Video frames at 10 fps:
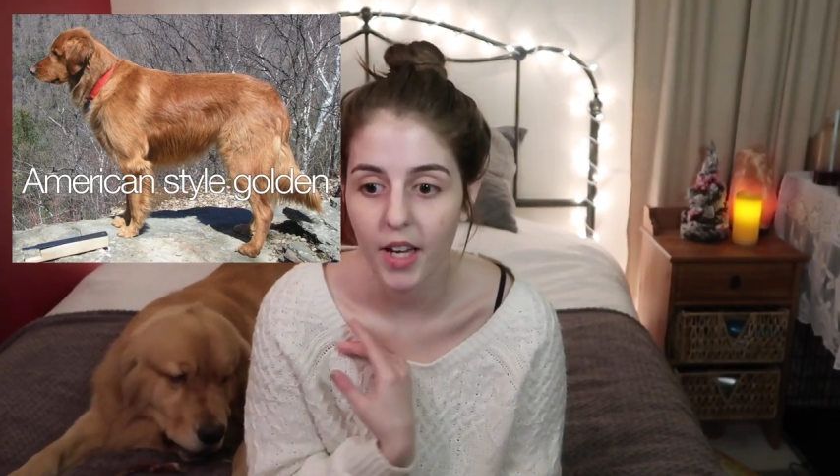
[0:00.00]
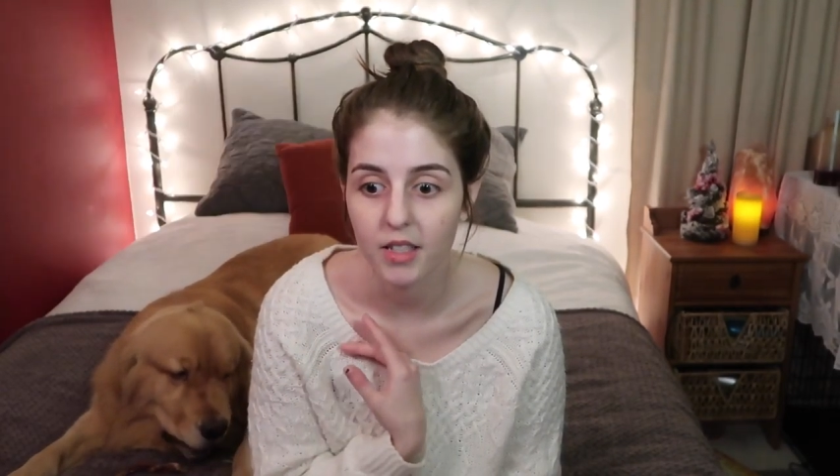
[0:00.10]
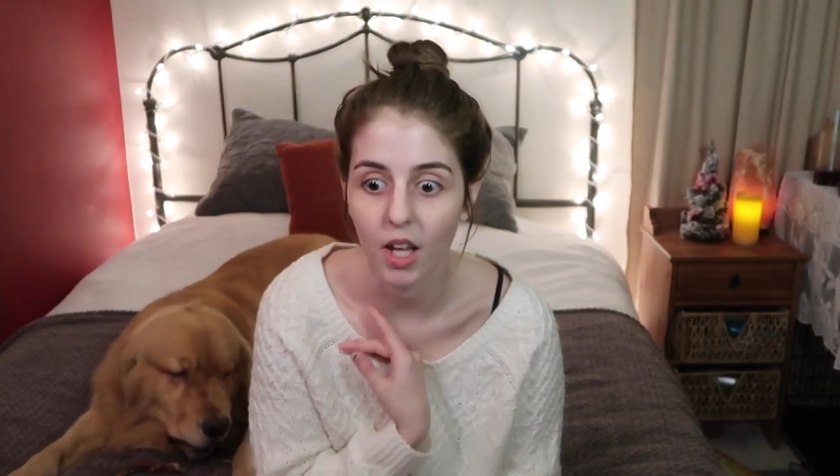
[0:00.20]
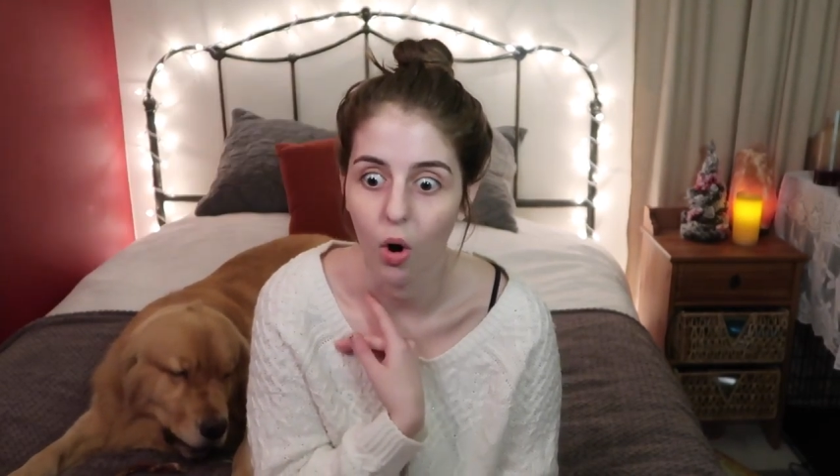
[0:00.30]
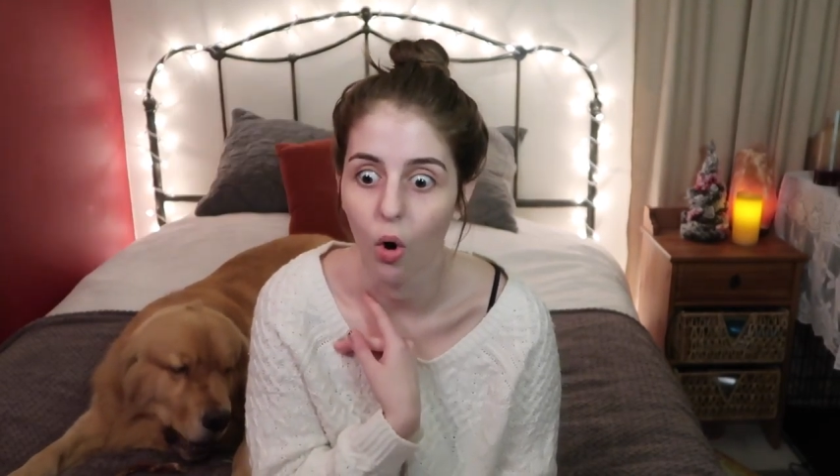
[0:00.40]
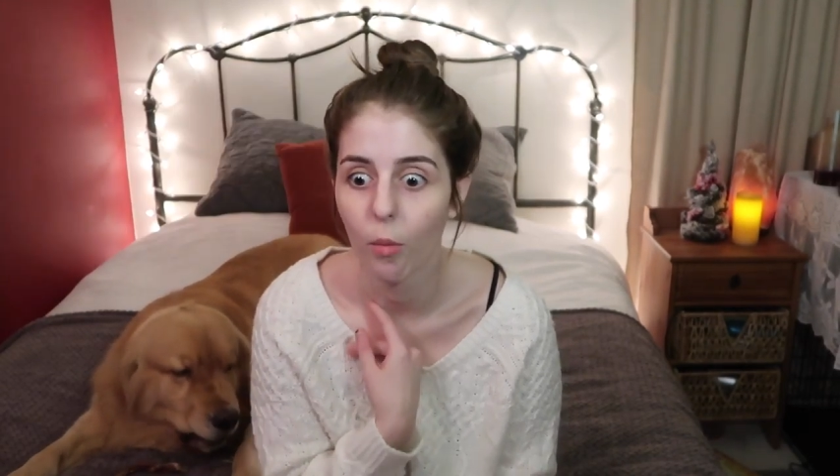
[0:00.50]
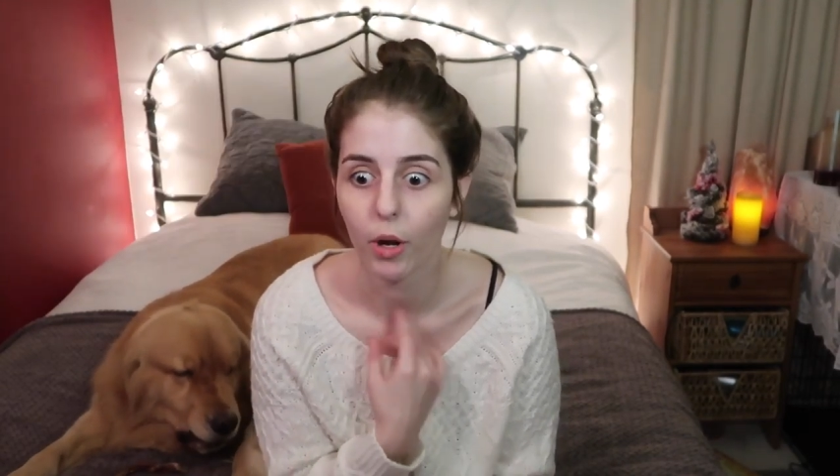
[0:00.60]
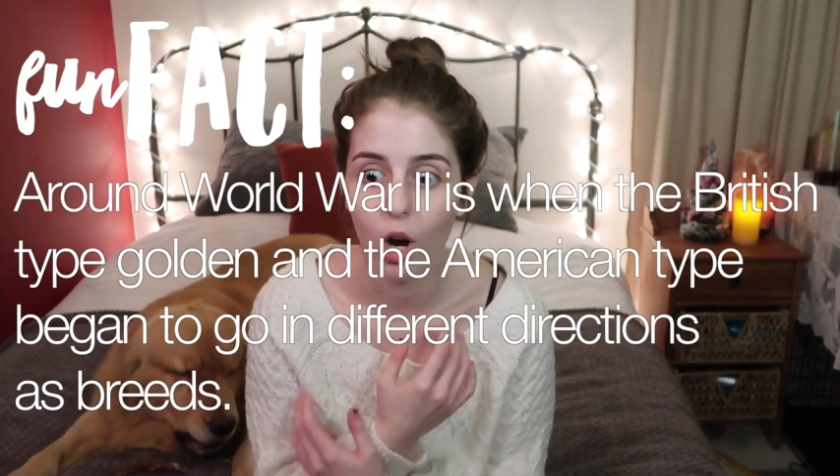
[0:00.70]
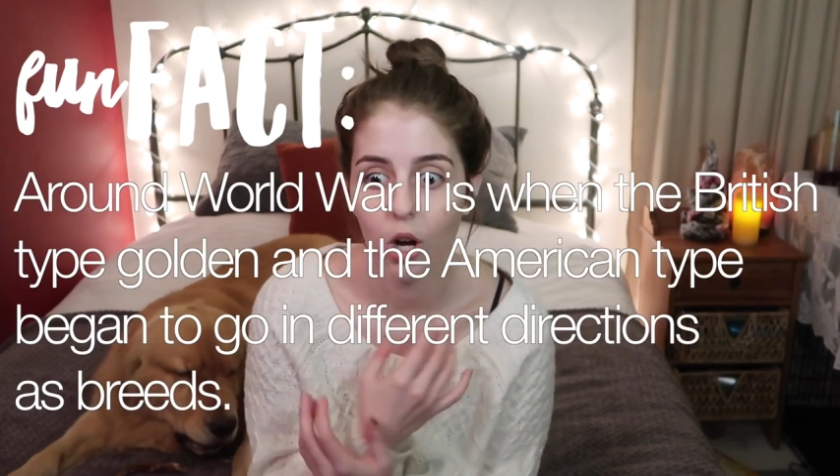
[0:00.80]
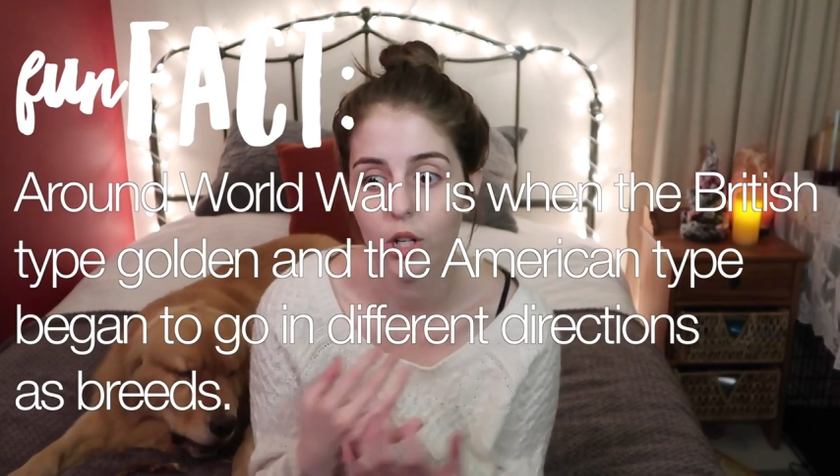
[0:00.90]
because they go, oh my
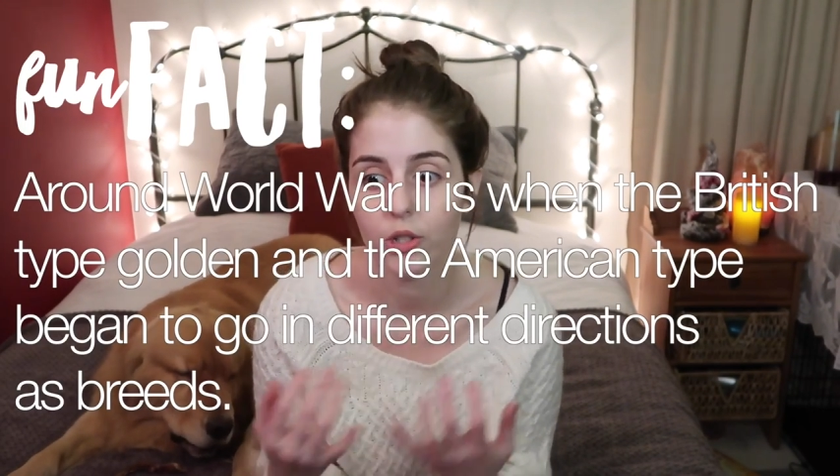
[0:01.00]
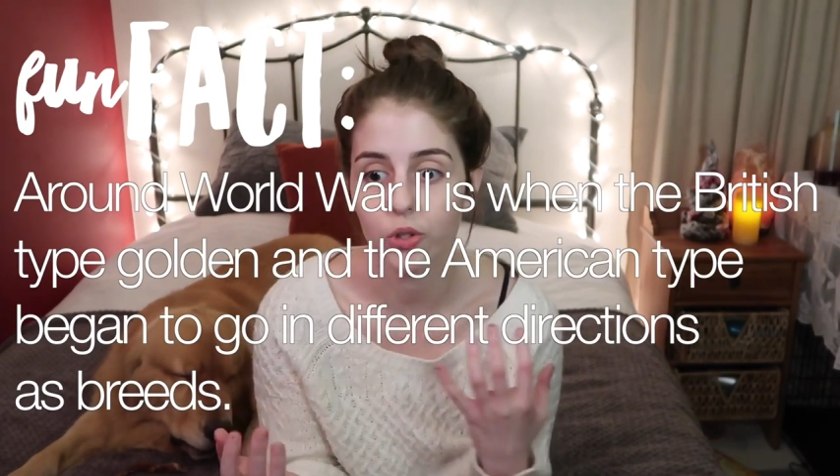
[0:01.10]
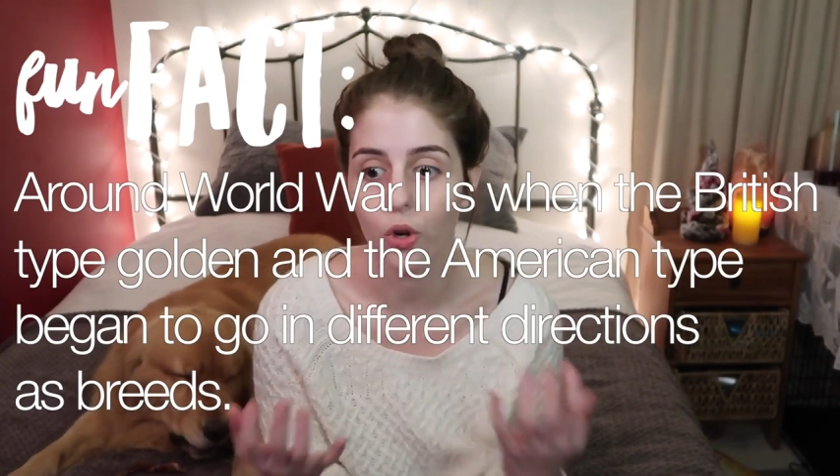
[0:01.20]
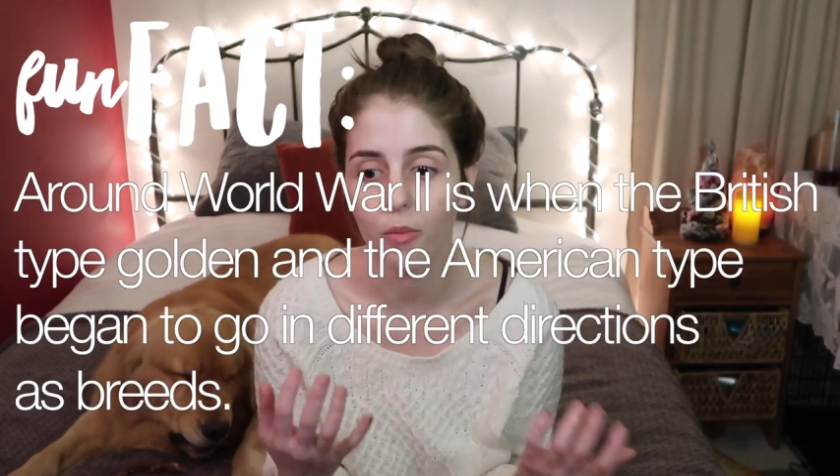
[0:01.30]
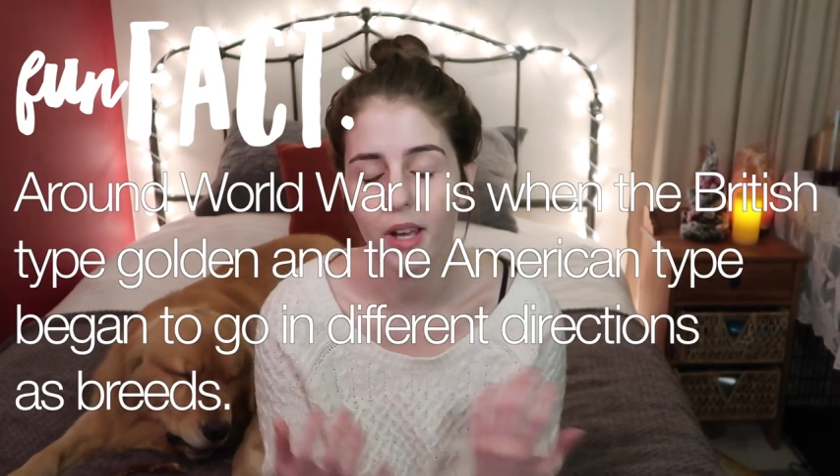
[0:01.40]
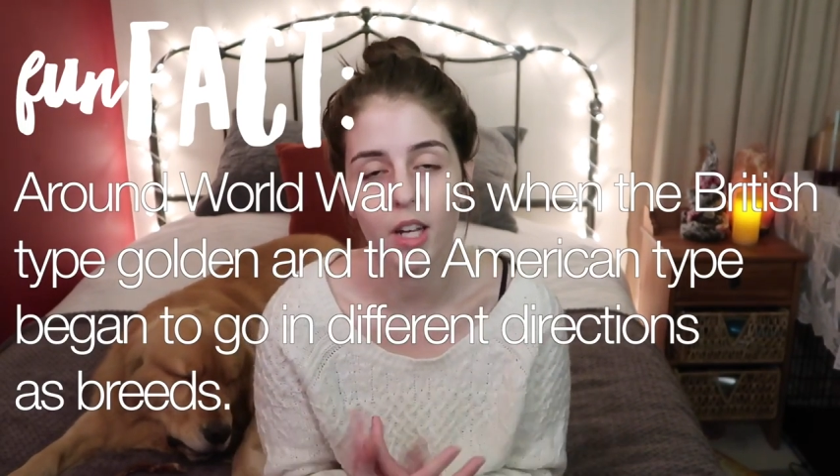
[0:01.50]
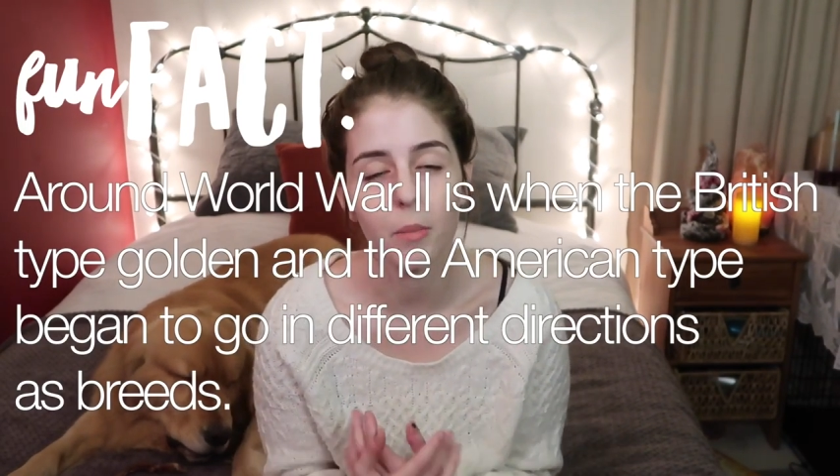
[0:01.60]
god, he's so big.